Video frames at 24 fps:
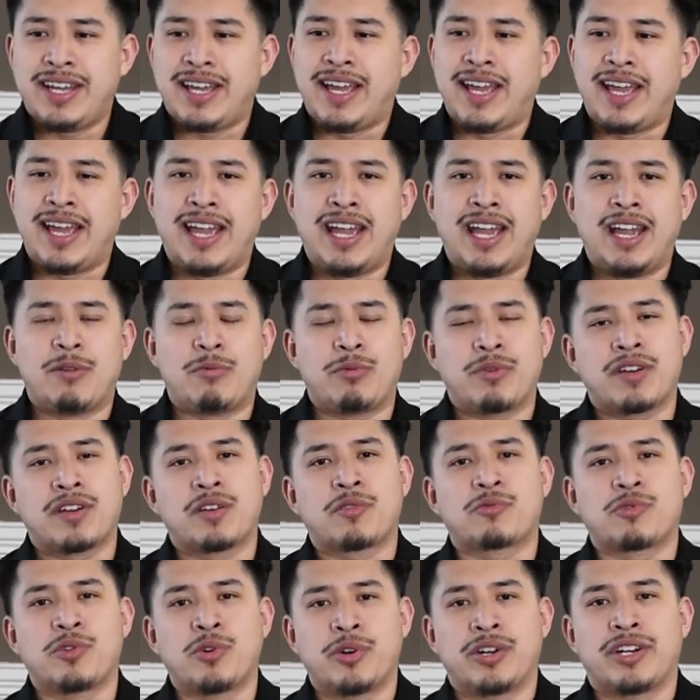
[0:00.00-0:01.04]
and we can
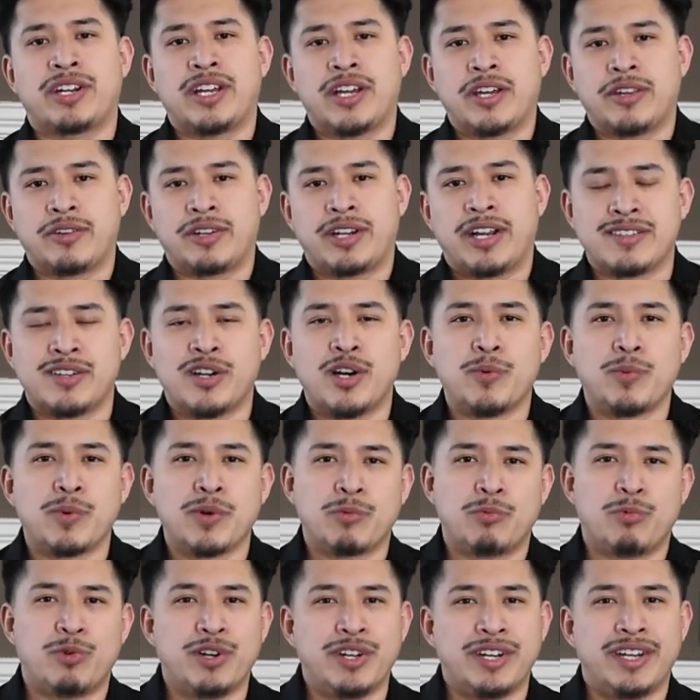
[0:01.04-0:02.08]
grow together. And
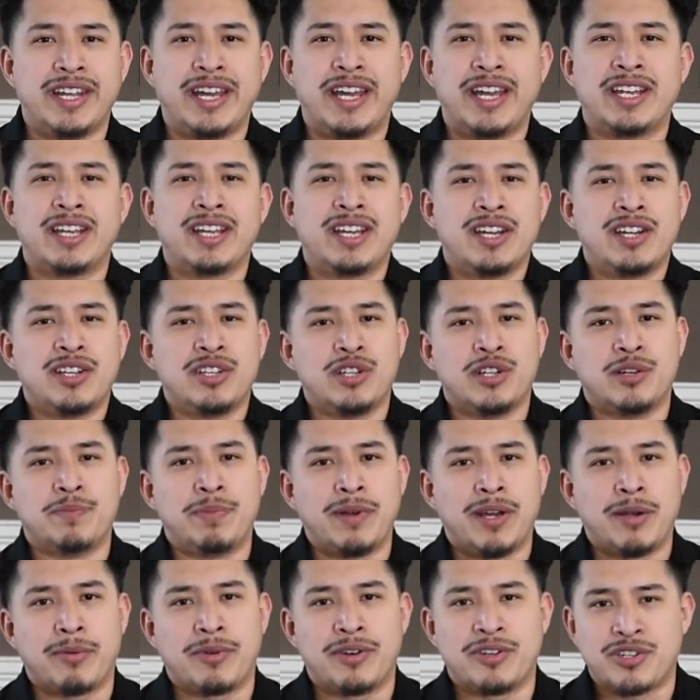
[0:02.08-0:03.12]
hopefully one day you'll
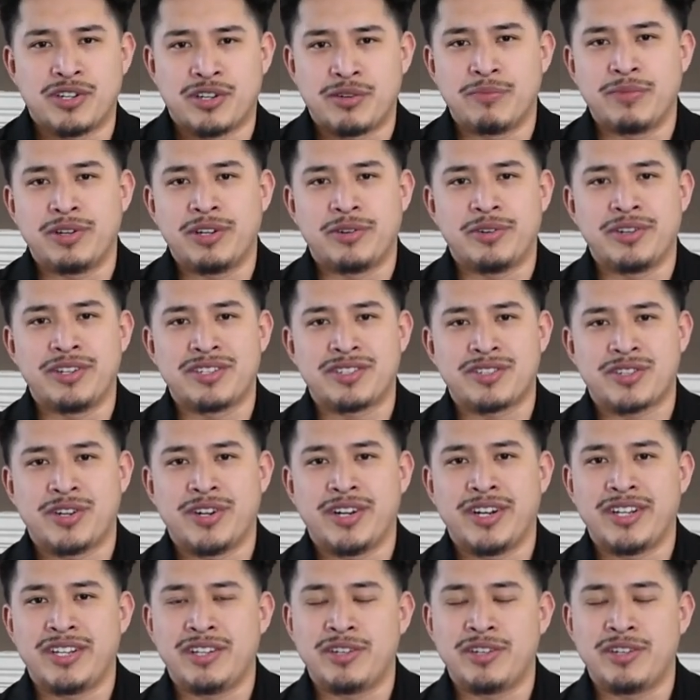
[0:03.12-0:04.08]
be able to join me on this journey.